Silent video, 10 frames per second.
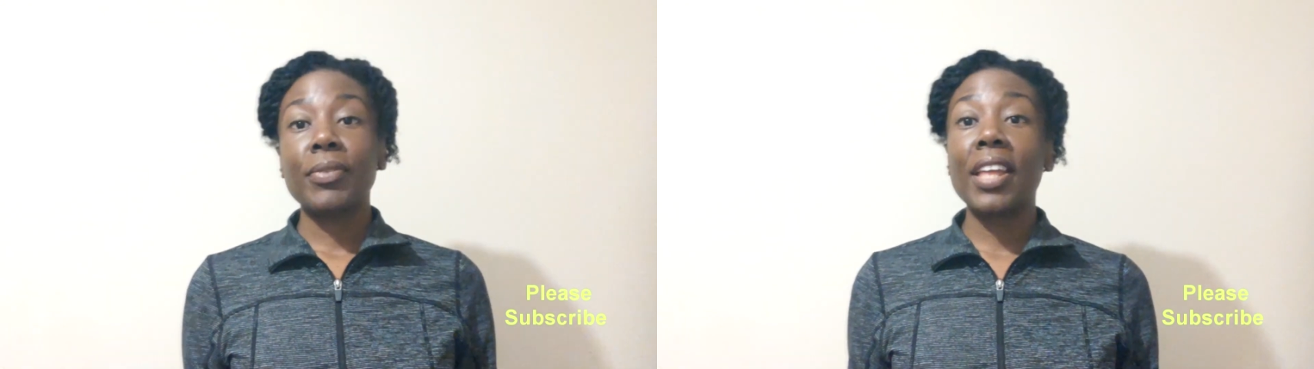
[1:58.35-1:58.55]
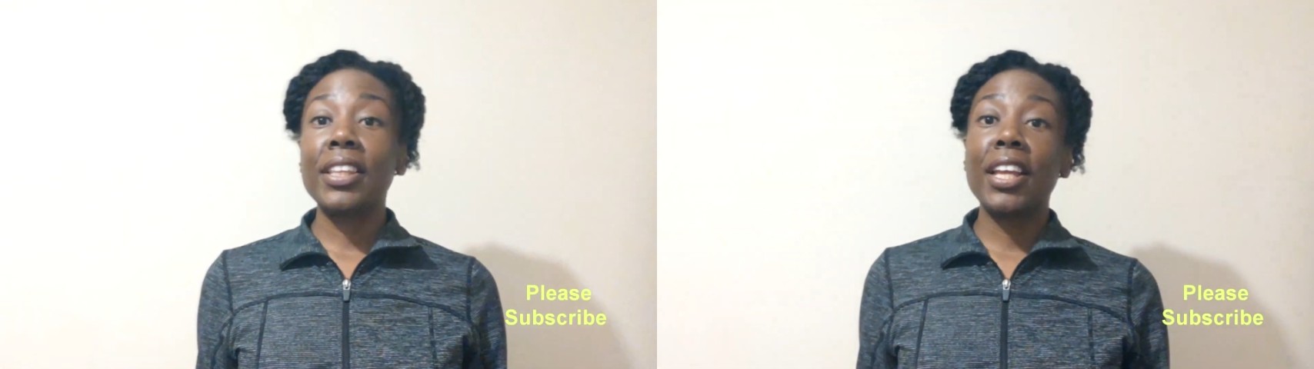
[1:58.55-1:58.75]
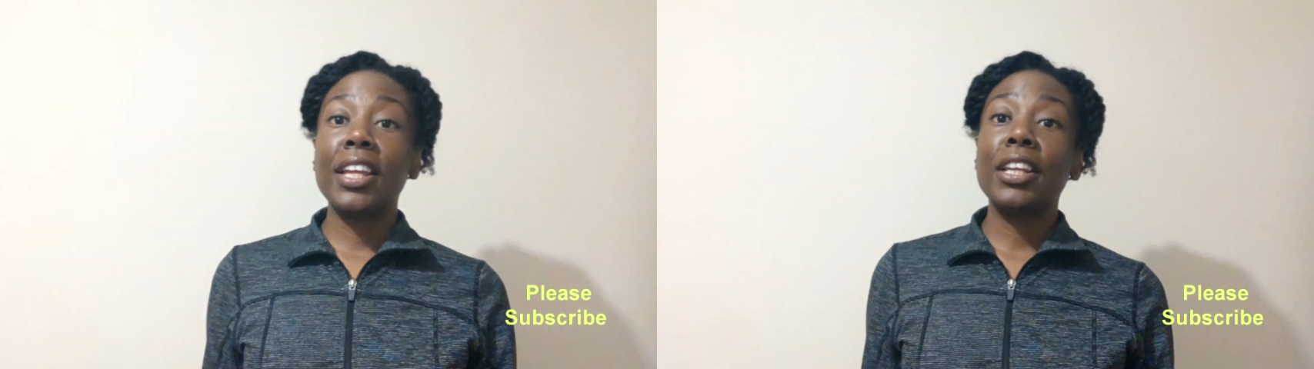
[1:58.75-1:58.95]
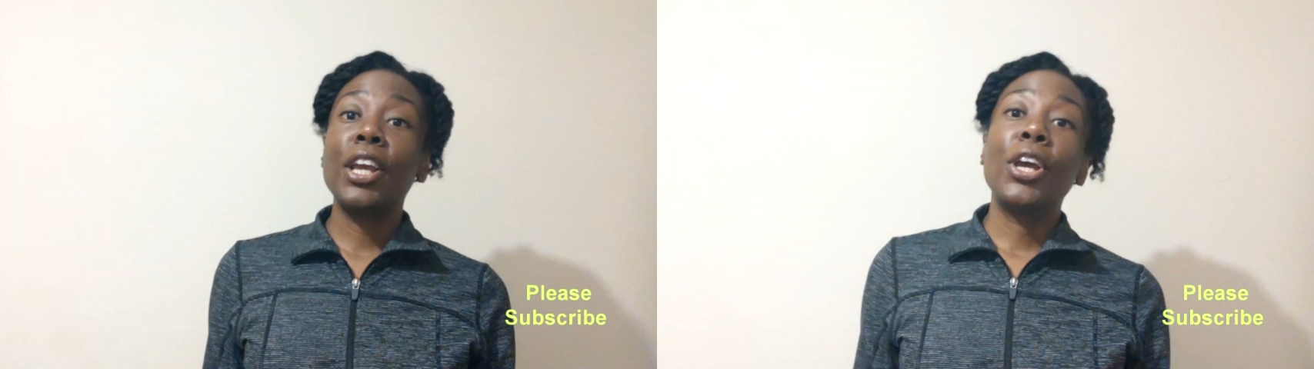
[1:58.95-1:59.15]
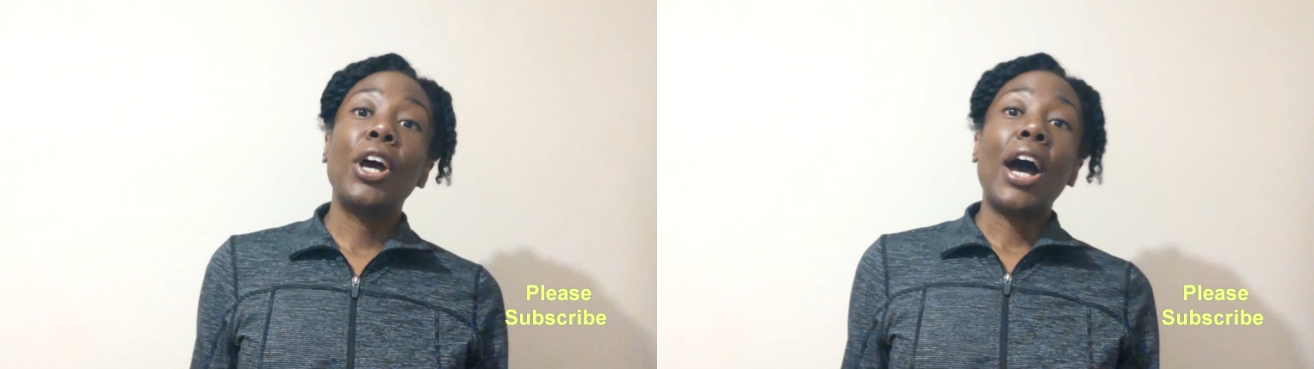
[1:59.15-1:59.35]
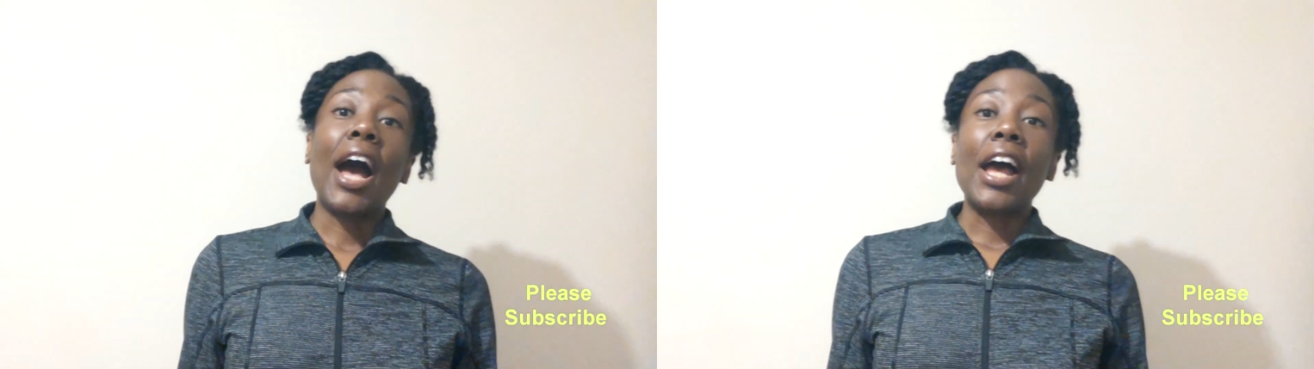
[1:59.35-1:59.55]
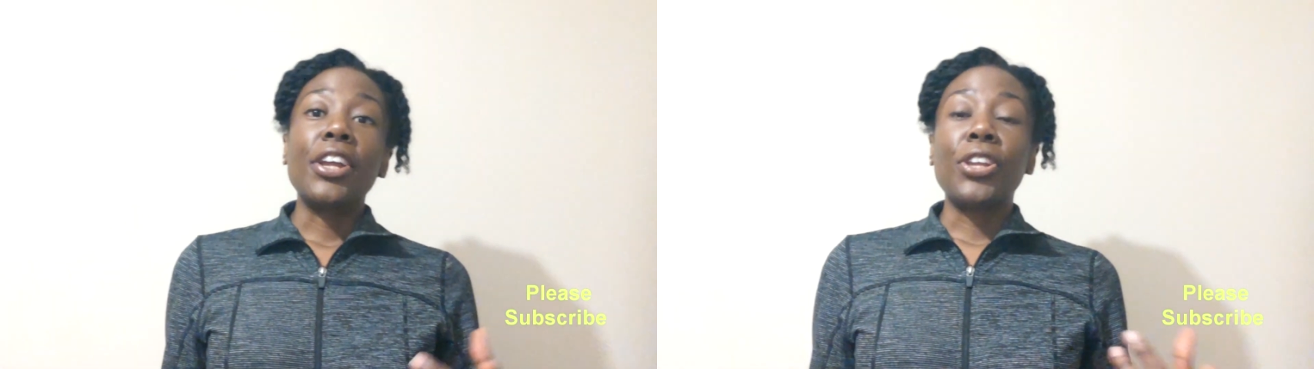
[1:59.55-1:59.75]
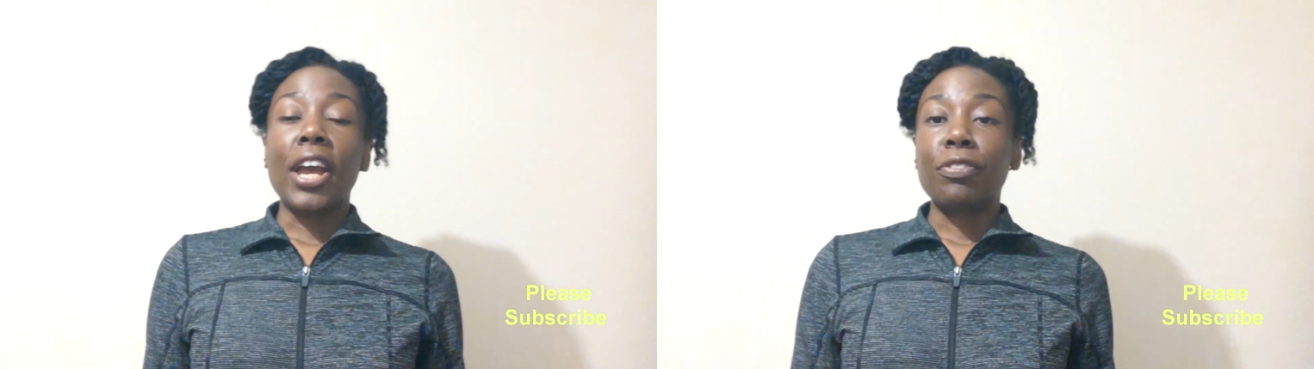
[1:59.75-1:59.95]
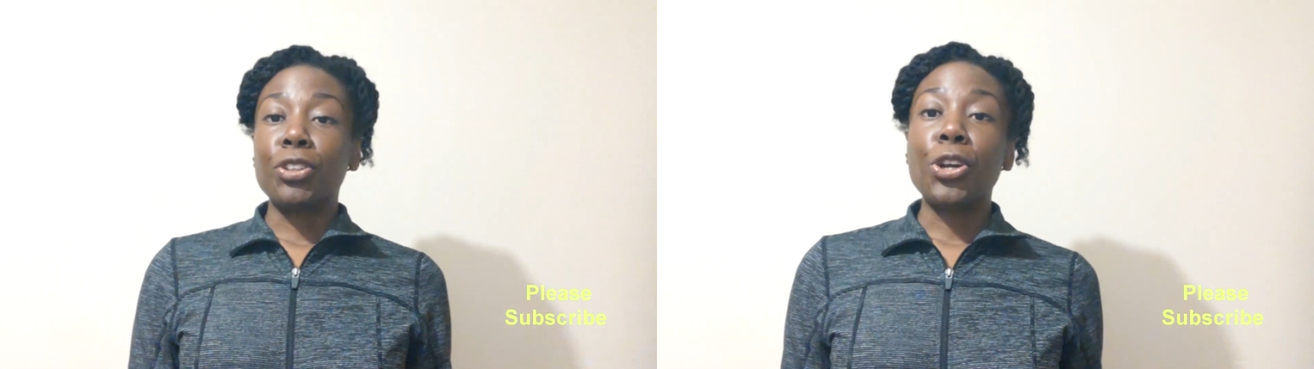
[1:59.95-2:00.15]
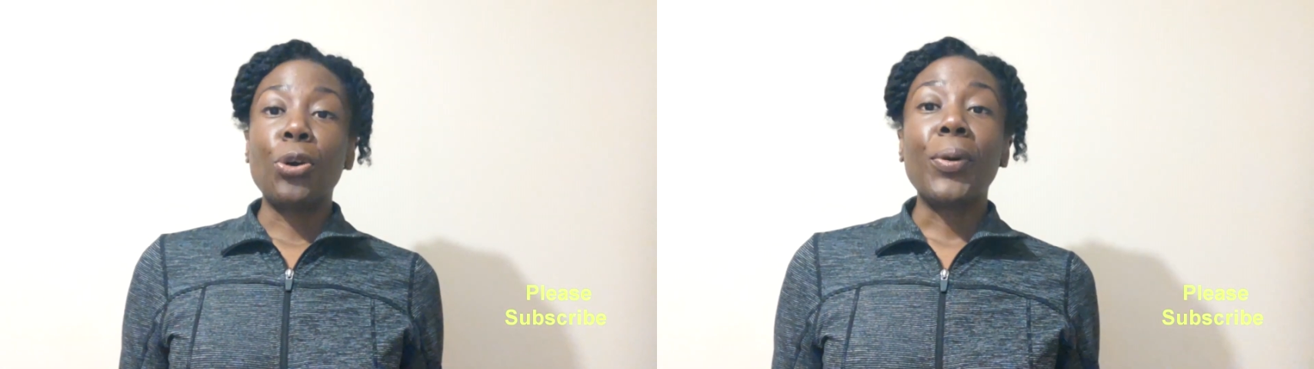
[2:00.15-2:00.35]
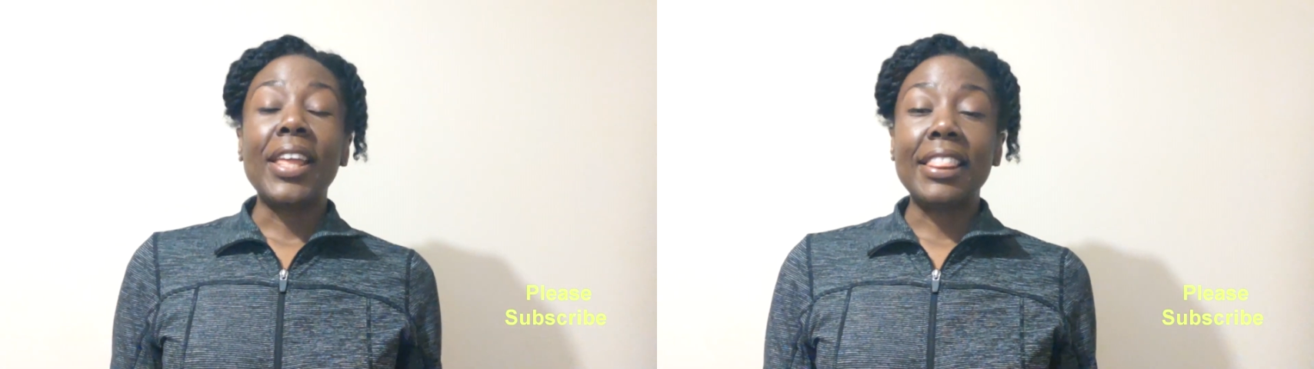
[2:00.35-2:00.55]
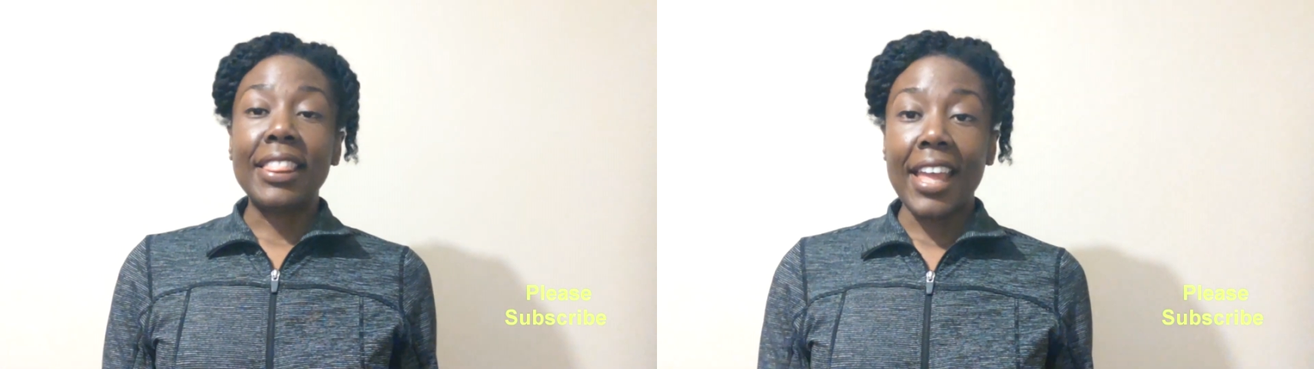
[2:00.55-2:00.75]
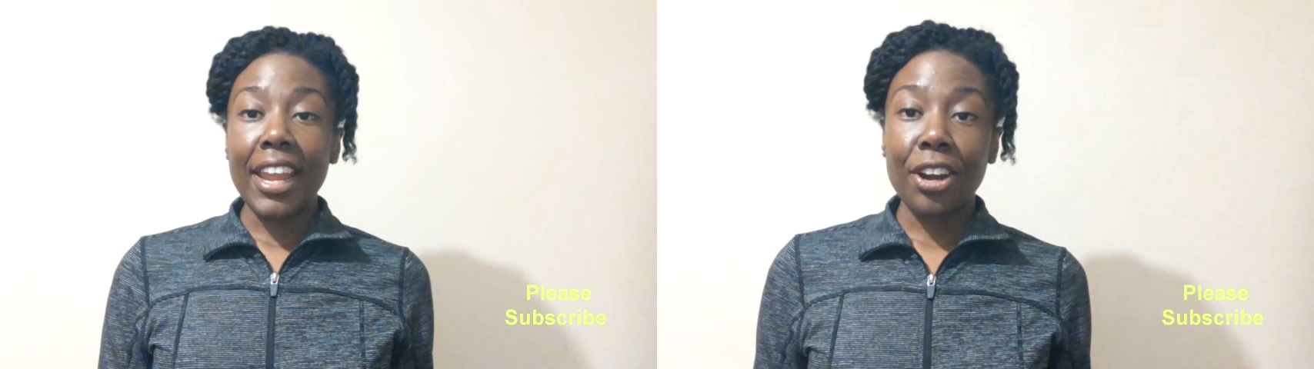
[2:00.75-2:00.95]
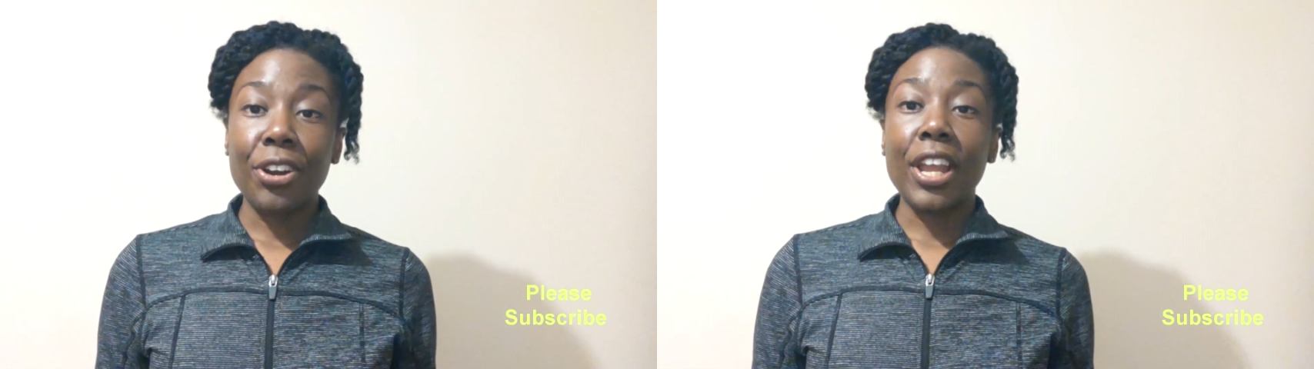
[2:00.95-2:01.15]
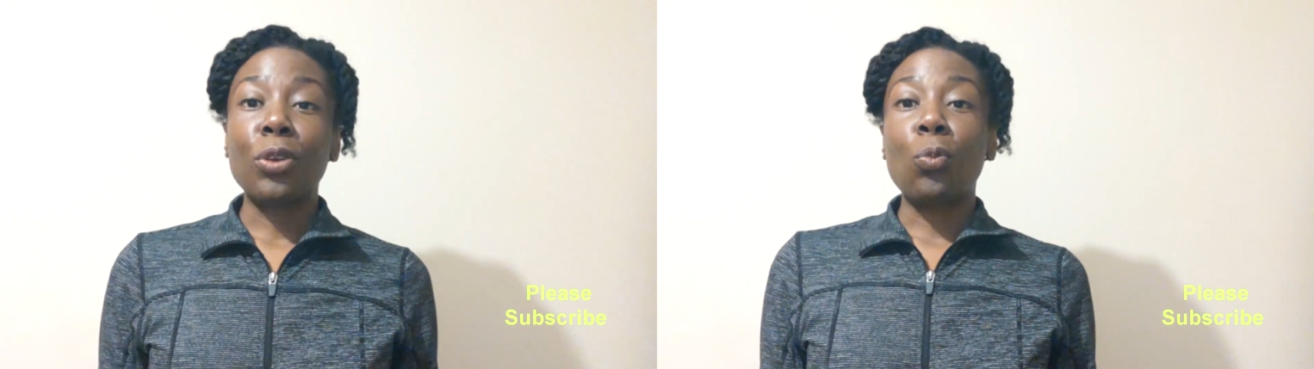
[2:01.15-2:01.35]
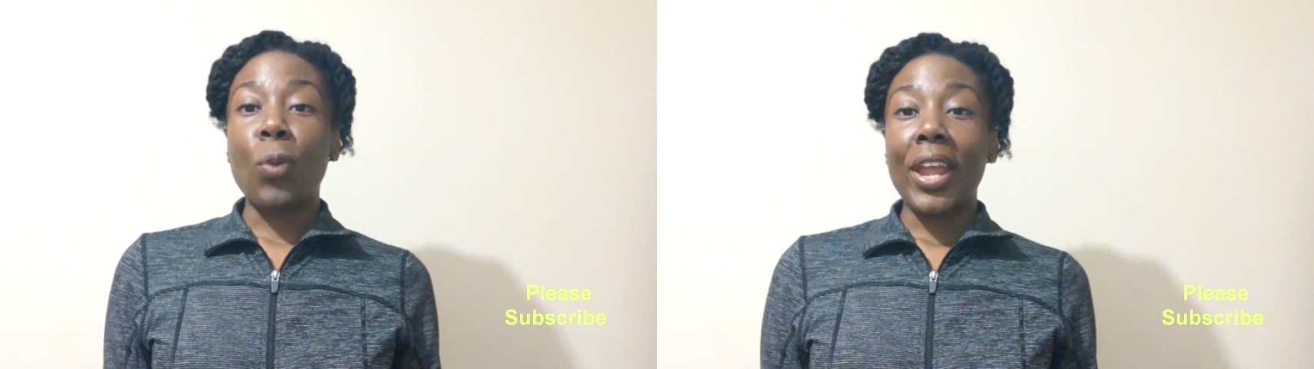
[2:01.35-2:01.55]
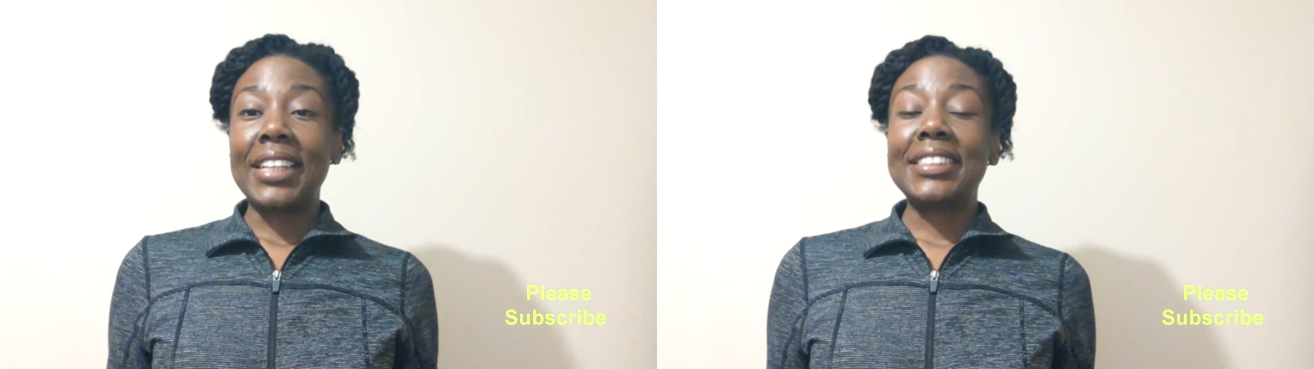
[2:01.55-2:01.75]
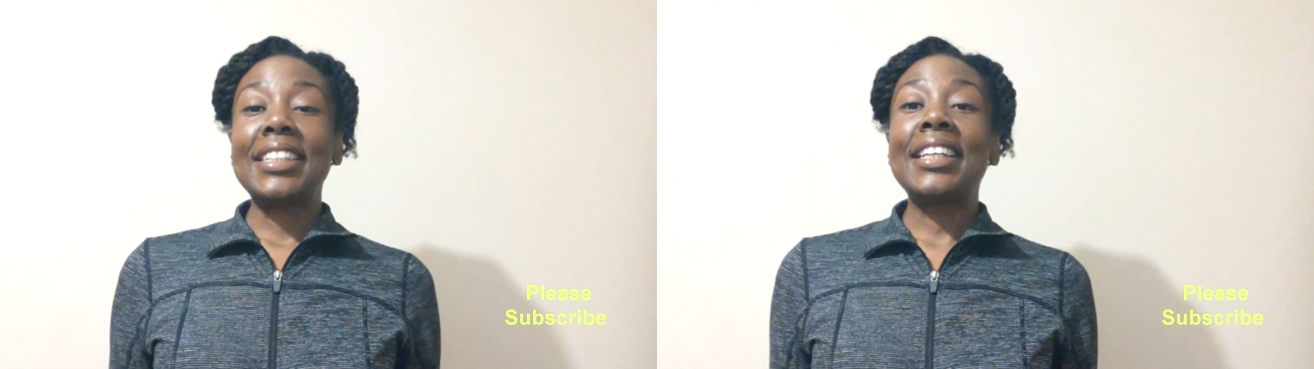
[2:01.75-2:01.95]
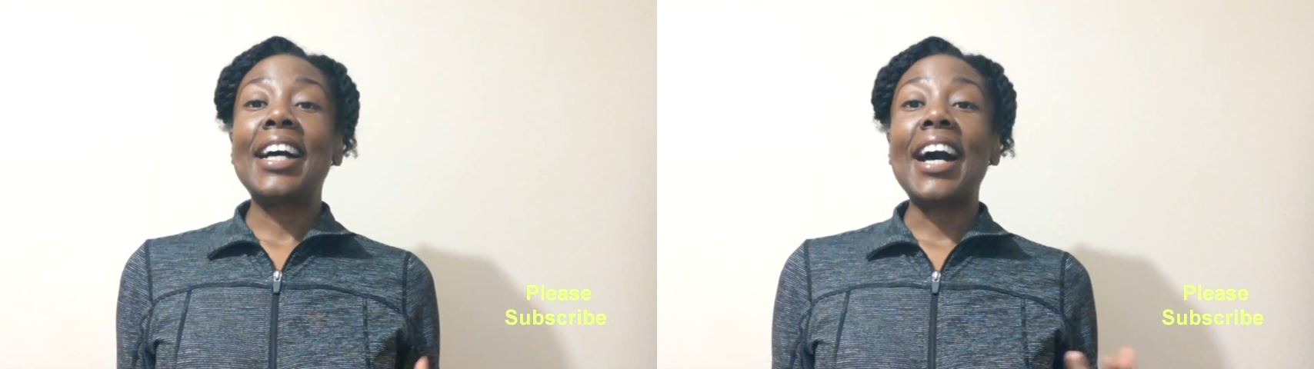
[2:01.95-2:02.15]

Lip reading: And then you have to go in there and wait